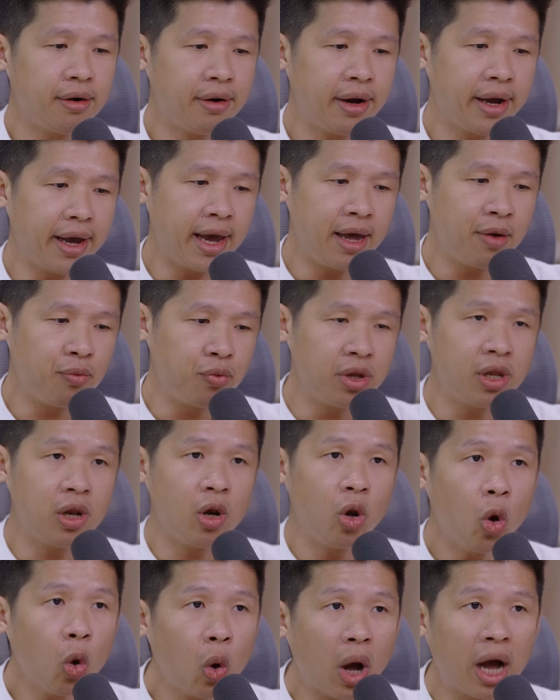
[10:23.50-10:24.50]
Right, and with
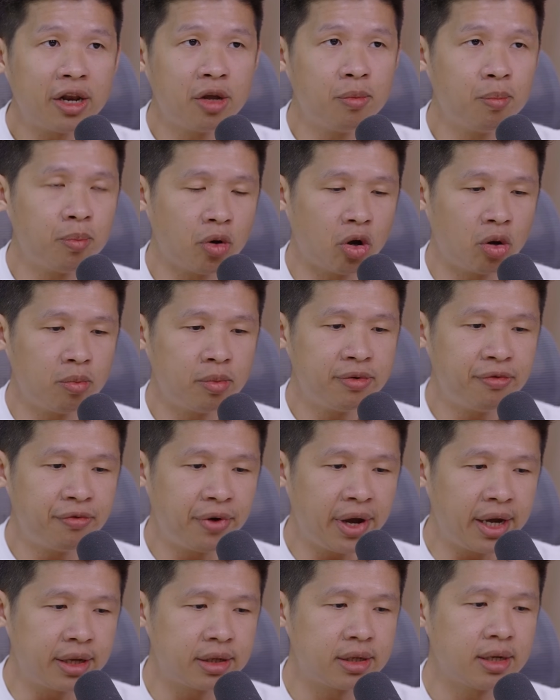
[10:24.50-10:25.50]
low unemployment
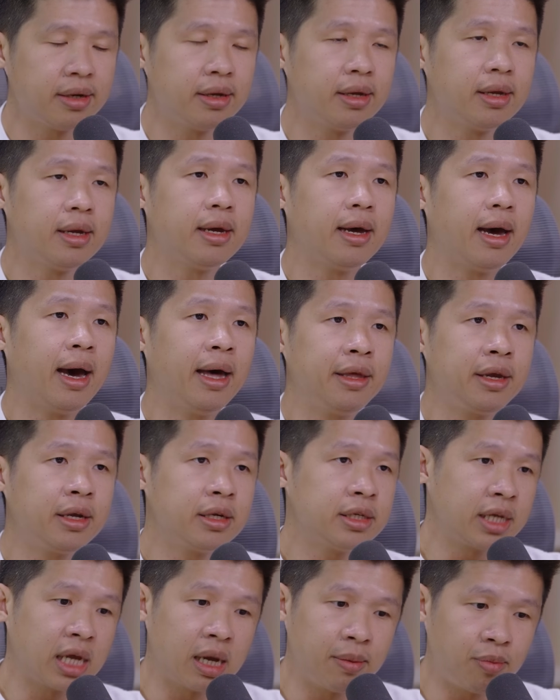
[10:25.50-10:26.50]
rate, I
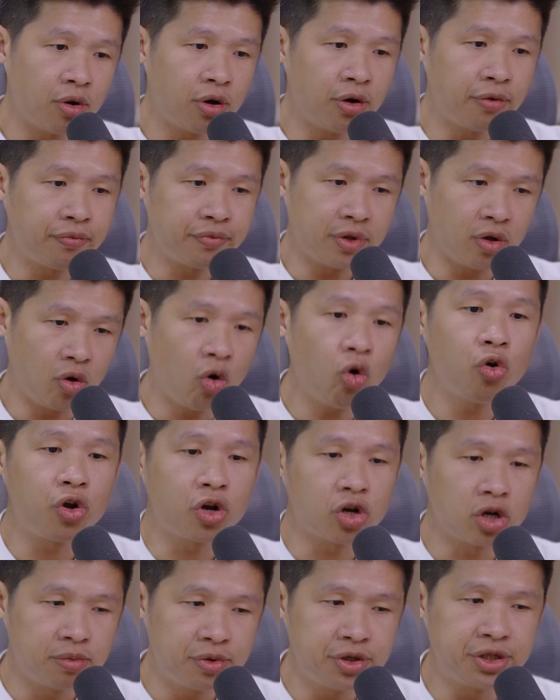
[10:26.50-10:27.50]
think Singapore, the whole
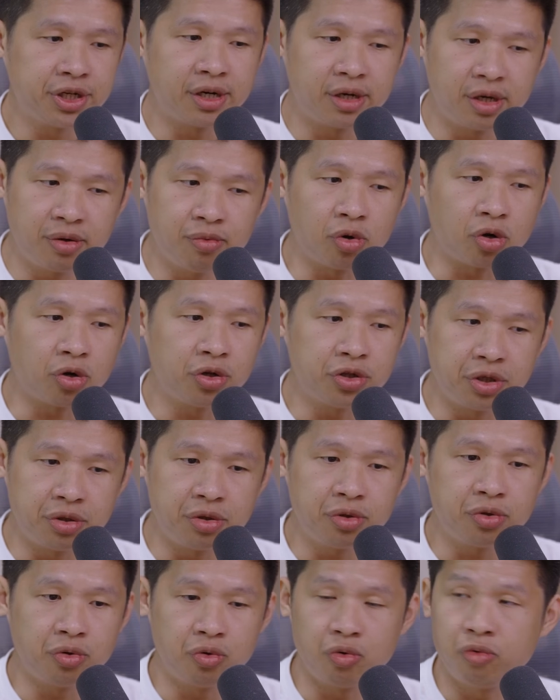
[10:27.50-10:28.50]
economy generally will
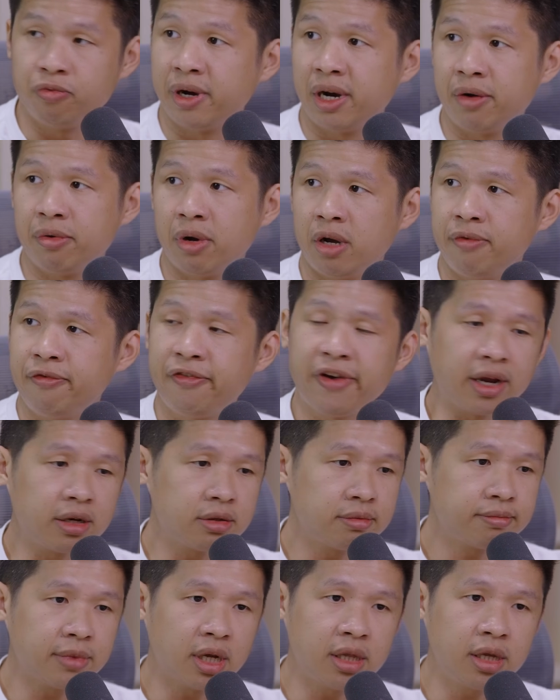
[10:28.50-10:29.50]
continue to do very well. In fact,
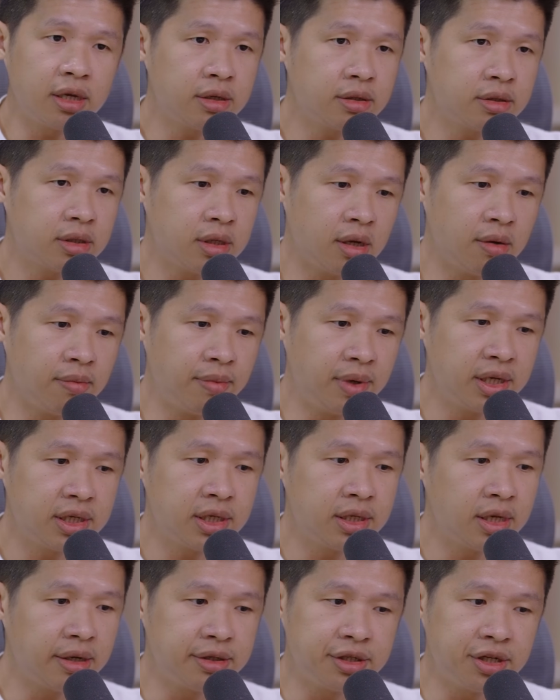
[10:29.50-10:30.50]
I think the
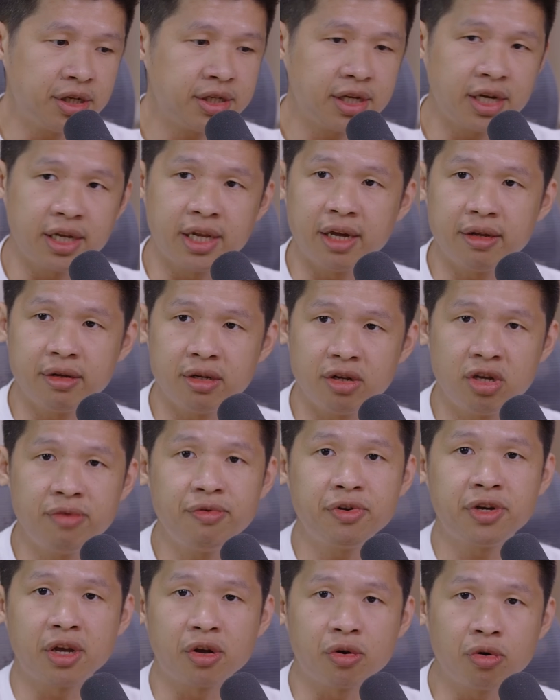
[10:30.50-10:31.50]
minister just said that if
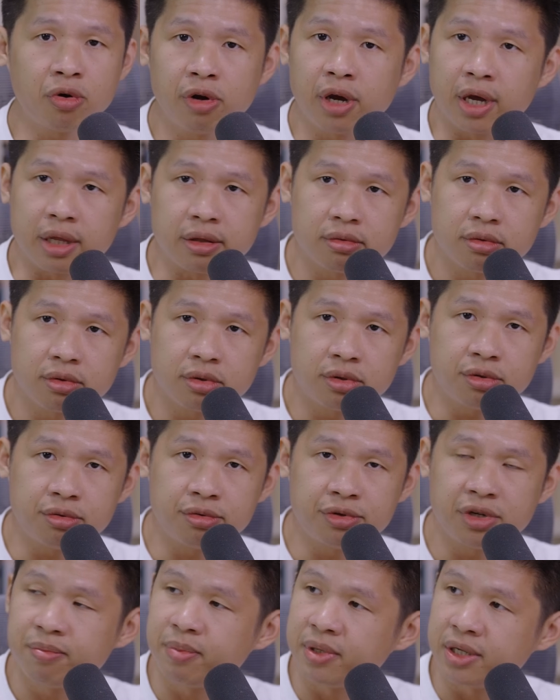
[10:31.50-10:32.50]
we can grow at
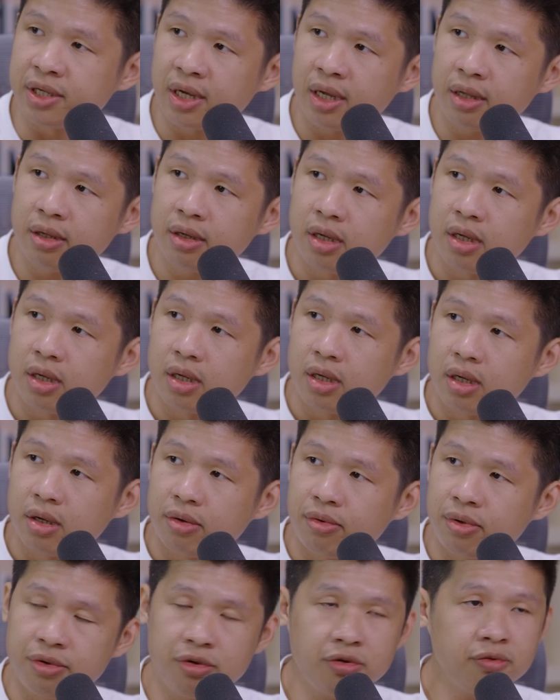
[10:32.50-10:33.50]
2-3%,
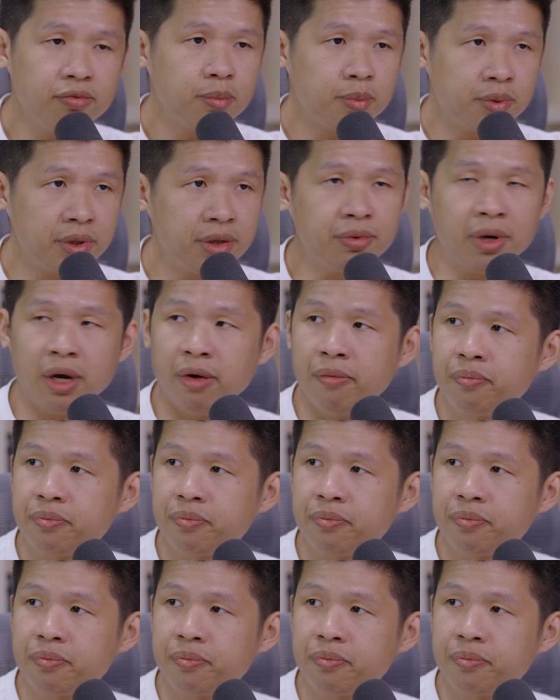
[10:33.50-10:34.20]
we'll do pretty well.